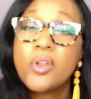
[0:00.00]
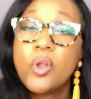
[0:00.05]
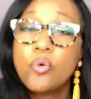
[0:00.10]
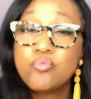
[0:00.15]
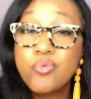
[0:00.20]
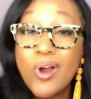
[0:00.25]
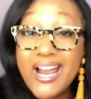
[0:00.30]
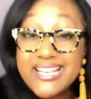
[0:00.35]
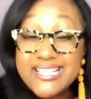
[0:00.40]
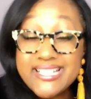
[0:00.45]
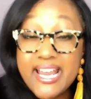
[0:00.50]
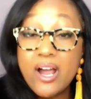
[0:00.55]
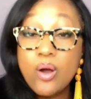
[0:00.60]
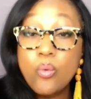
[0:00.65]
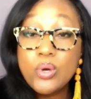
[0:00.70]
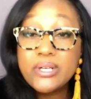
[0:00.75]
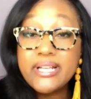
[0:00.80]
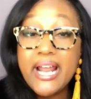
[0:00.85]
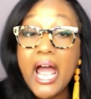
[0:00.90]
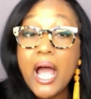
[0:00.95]
Write
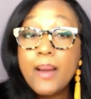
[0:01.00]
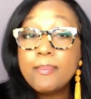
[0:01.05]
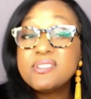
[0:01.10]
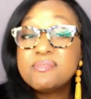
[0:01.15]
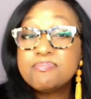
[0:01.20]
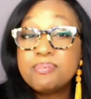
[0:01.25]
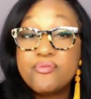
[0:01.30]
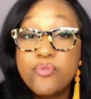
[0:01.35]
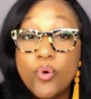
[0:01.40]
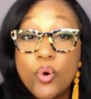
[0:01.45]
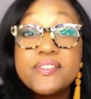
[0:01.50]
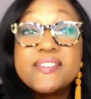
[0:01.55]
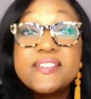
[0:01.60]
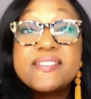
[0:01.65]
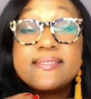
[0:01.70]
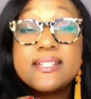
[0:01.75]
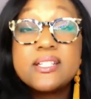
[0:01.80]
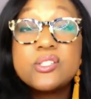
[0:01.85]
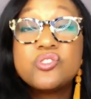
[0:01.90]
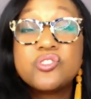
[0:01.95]
down what happens before the
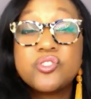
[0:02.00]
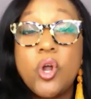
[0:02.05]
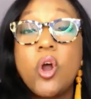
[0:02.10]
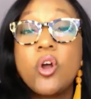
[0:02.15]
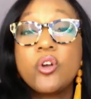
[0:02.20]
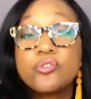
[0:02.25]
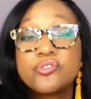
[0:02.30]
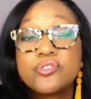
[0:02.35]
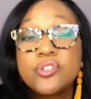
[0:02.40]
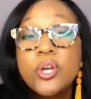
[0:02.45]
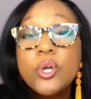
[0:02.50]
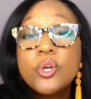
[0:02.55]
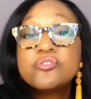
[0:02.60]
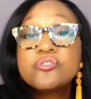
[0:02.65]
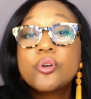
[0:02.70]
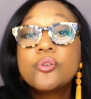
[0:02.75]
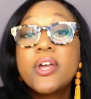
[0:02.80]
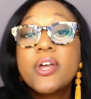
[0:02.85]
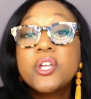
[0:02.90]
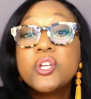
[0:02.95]
scene starts,
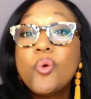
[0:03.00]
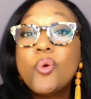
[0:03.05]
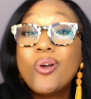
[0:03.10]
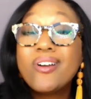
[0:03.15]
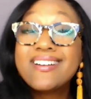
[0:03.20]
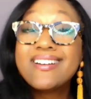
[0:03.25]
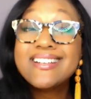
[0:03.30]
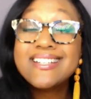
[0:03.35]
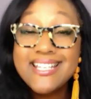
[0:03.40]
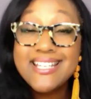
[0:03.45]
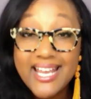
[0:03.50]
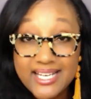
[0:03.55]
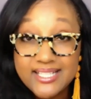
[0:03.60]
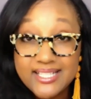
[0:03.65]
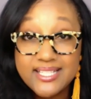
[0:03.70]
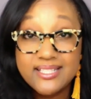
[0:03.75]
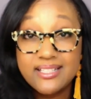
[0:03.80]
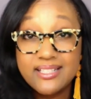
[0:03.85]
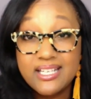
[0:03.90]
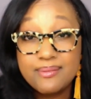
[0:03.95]
so that you are
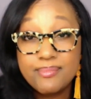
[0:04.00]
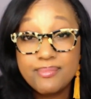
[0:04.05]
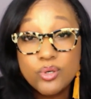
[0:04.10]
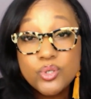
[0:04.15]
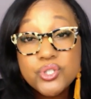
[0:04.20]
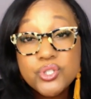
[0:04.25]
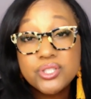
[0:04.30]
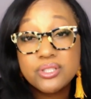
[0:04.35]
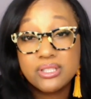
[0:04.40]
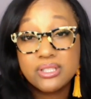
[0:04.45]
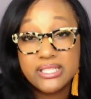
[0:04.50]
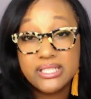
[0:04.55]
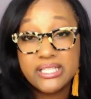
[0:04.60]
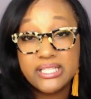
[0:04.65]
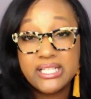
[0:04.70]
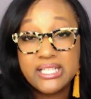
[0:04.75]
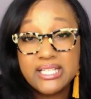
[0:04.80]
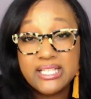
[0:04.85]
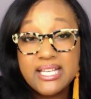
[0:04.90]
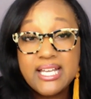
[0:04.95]
connected
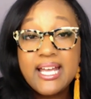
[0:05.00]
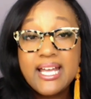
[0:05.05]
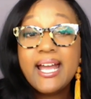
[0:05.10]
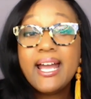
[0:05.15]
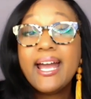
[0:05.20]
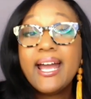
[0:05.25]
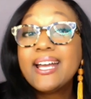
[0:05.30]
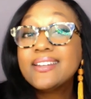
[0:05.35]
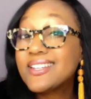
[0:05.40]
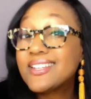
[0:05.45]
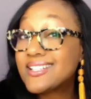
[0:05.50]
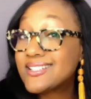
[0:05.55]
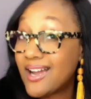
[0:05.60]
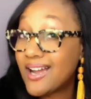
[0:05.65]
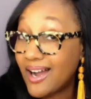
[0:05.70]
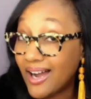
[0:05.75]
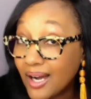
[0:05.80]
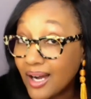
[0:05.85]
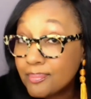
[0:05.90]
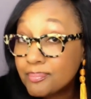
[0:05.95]
emotionally at the
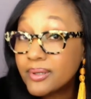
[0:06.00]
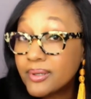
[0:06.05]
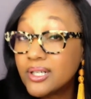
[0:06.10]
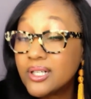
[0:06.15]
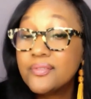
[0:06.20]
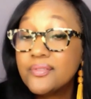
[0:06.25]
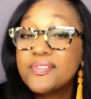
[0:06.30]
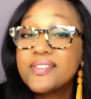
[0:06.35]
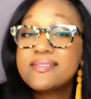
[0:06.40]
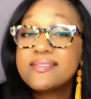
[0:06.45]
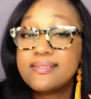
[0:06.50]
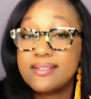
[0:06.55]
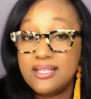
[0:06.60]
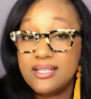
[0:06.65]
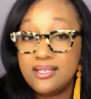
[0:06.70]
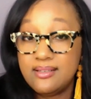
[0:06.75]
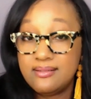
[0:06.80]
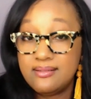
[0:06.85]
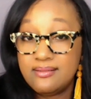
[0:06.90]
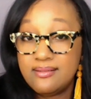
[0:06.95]
top of the
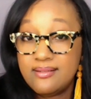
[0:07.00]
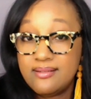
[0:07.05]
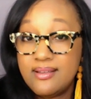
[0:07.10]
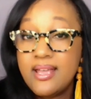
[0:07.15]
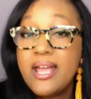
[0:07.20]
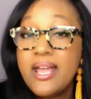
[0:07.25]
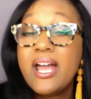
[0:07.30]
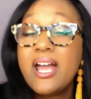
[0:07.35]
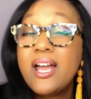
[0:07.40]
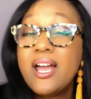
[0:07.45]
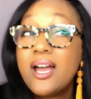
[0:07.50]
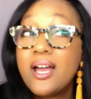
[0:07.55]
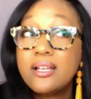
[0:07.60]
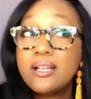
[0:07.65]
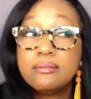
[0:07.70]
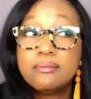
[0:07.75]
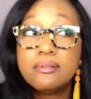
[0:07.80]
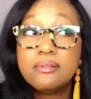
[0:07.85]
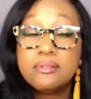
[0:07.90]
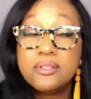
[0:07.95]
scene.
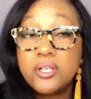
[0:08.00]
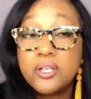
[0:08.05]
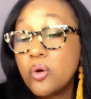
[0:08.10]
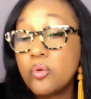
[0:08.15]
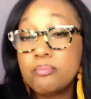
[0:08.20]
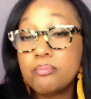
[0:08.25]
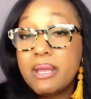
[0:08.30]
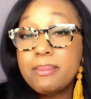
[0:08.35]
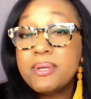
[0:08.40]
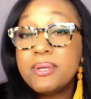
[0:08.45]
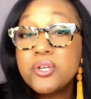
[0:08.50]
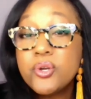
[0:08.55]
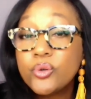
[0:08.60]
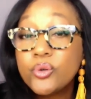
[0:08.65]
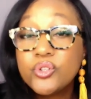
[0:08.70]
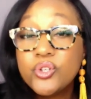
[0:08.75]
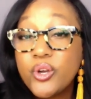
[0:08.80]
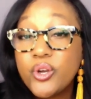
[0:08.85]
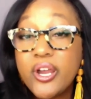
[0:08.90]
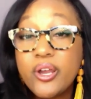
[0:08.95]
And maybe
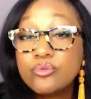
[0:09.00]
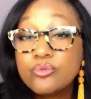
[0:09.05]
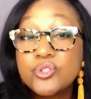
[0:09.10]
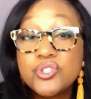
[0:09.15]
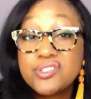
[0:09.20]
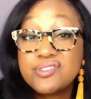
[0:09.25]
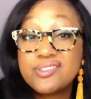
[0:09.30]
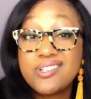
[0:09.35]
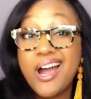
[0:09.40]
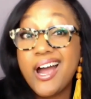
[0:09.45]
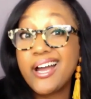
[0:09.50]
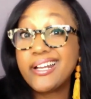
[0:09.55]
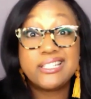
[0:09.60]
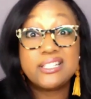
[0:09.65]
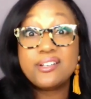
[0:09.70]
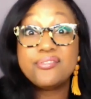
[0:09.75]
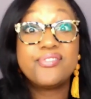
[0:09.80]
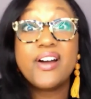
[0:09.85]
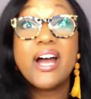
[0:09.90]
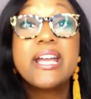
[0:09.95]
your character just got
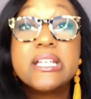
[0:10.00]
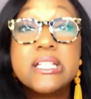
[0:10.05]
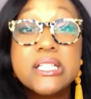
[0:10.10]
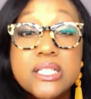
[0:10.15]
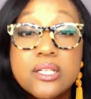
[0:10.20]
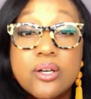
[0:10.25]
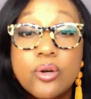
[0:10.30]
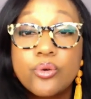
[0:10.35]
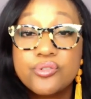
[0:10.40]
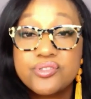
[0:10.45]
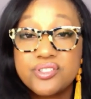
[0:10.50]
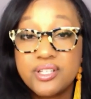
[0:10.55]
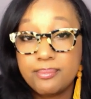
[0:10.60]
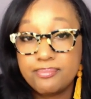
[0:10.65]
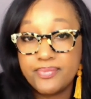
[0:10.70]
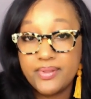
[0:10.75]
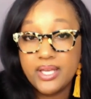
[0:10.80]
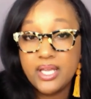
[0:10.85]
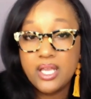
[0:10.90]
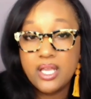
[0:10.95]
in a fight or
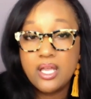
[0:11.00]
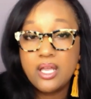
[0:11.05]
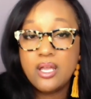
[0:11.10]
something,